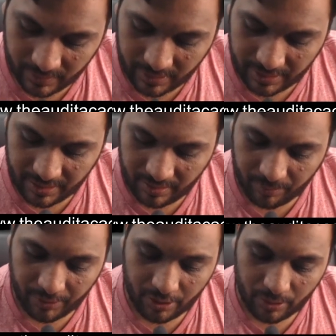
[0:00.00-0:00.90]

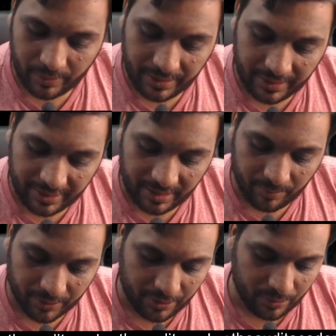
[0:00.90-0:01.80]
18.28
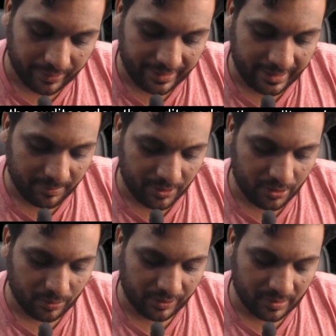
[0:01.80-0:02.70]
and 18.29. Let me
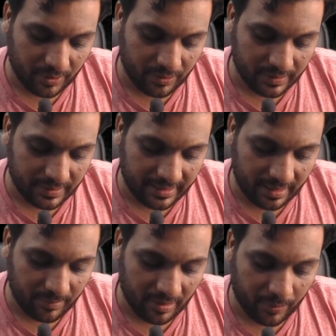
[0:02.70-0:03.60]
show this because this
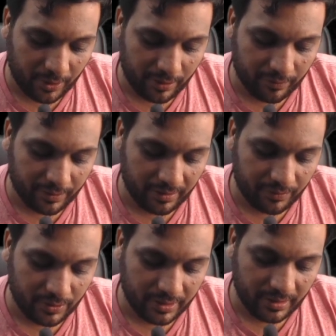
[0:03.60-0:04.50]
can be a point of
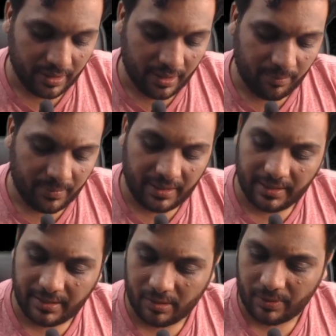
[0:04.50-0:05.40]
confusion. Many
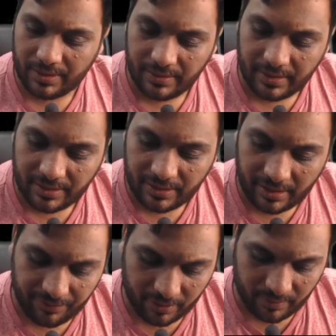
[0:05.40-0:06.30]
other questions are
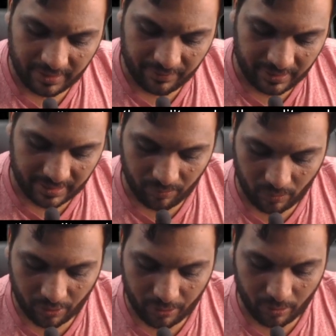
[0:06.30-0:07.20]
straightforward. Every time
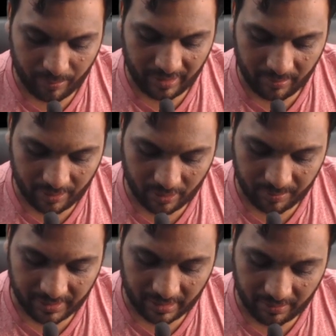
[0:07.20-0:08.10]
module opening may
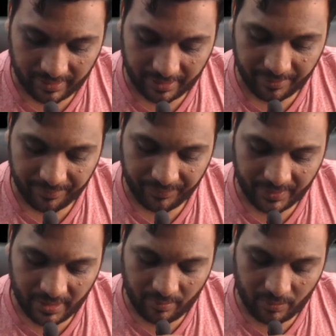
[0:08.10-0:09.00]
not be required,
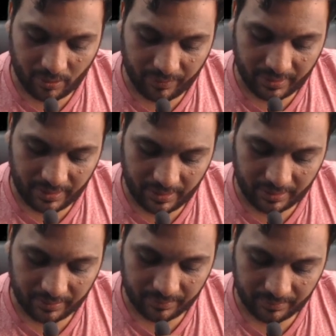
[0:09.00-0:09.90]
but over
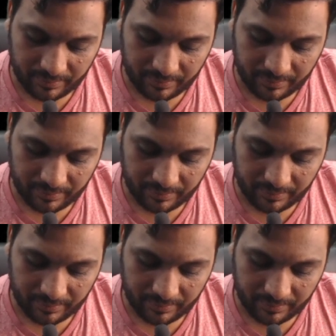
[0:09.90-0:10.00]
here